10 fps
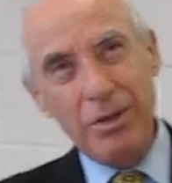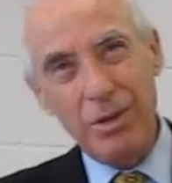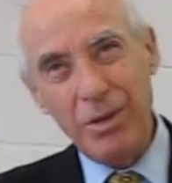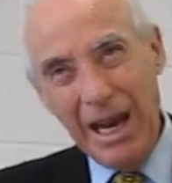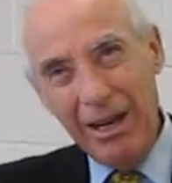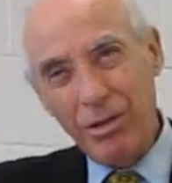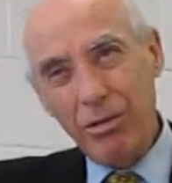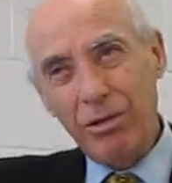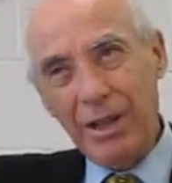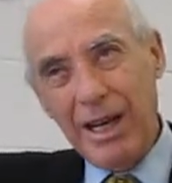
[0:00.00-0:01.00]
Do
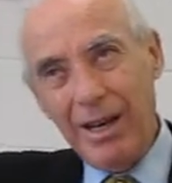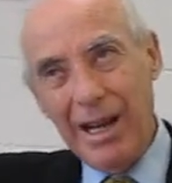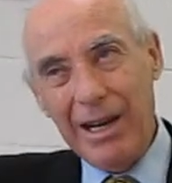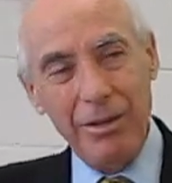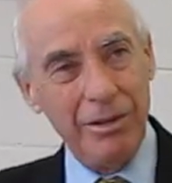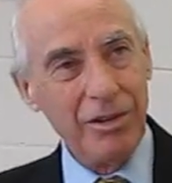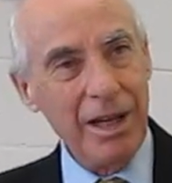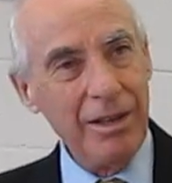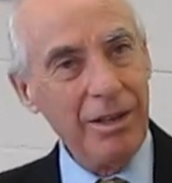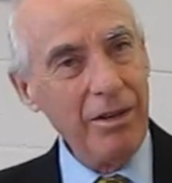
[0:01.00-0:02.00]
angels get letters
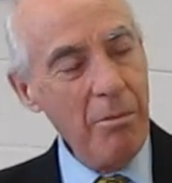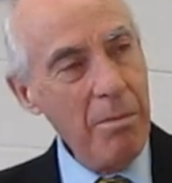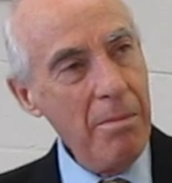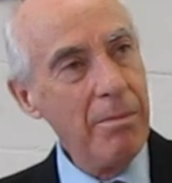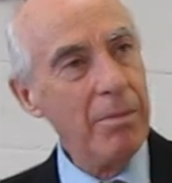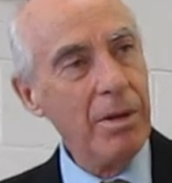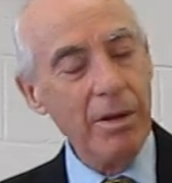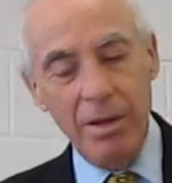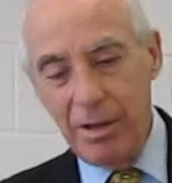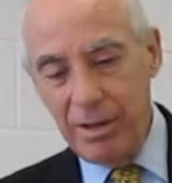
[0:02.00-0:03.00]
sent to them?
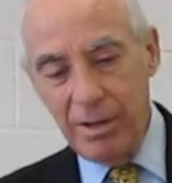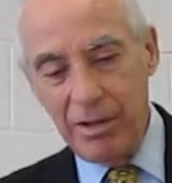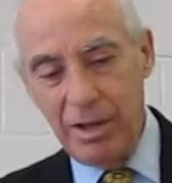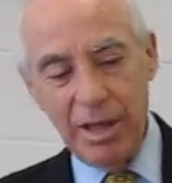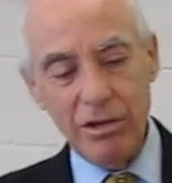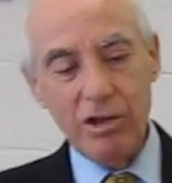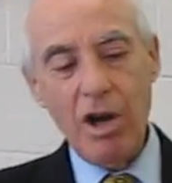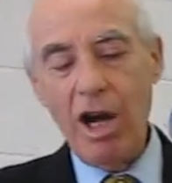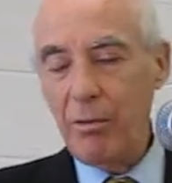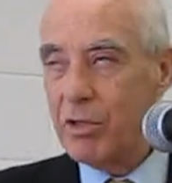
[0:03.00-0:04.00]
Do you think
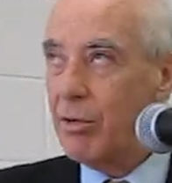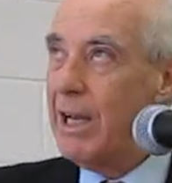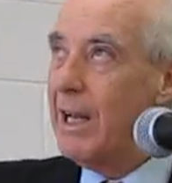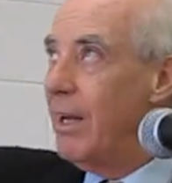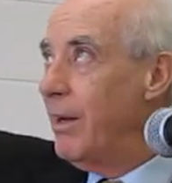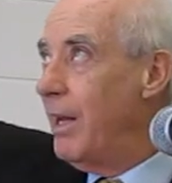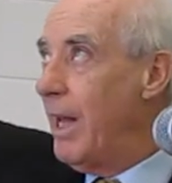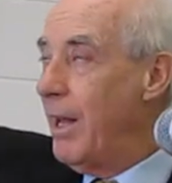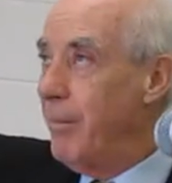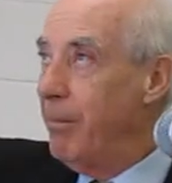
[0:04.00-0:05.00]
John was writing a,
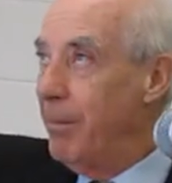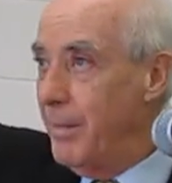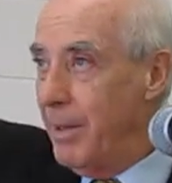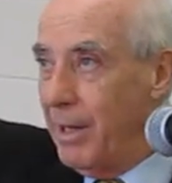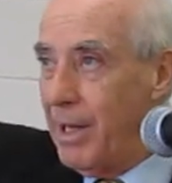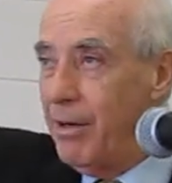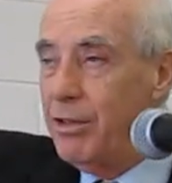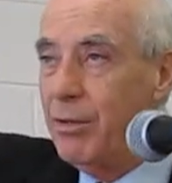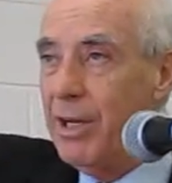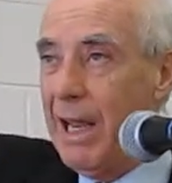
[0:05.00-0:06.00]
a letter
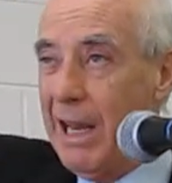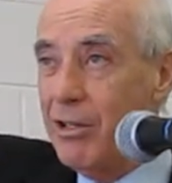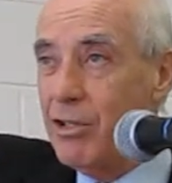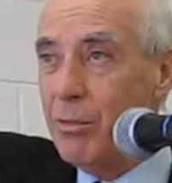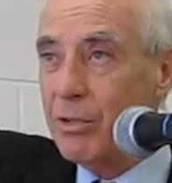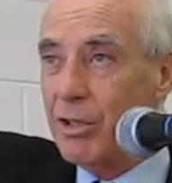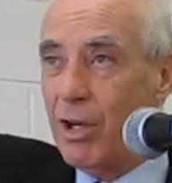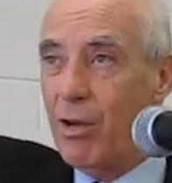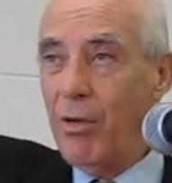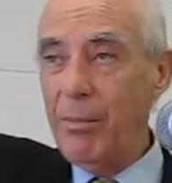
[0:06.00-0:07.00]
to an angel? and was
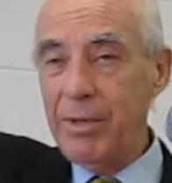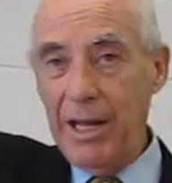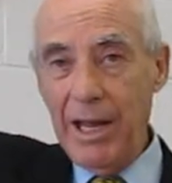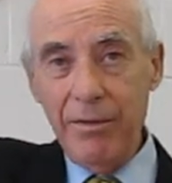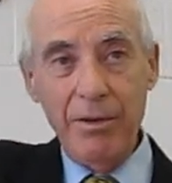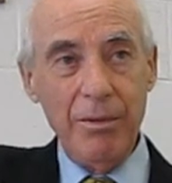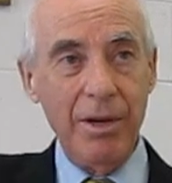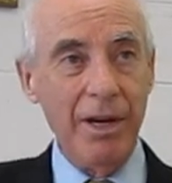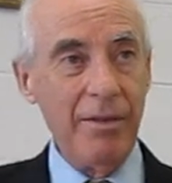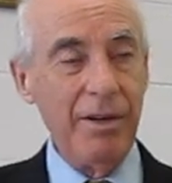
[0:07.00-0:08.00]
going to go up to heaven or
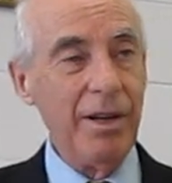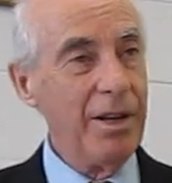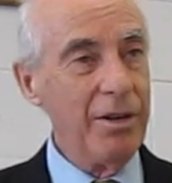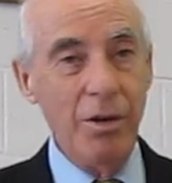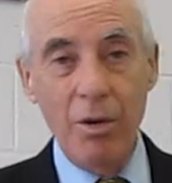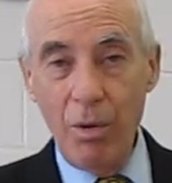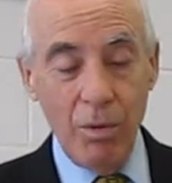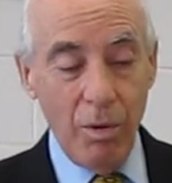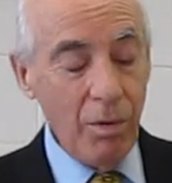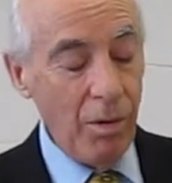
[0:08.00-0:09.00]
whatever?
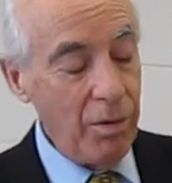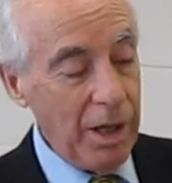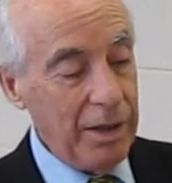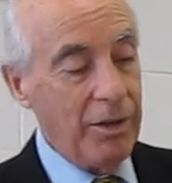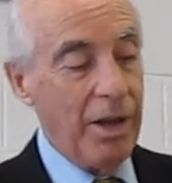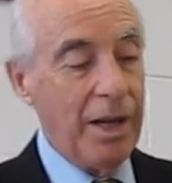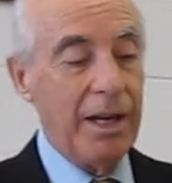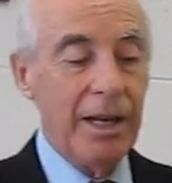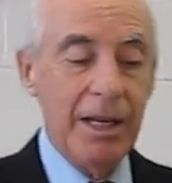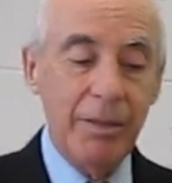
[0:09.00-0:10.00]
No, no, no, that's not
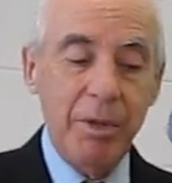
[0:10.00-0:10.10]
it.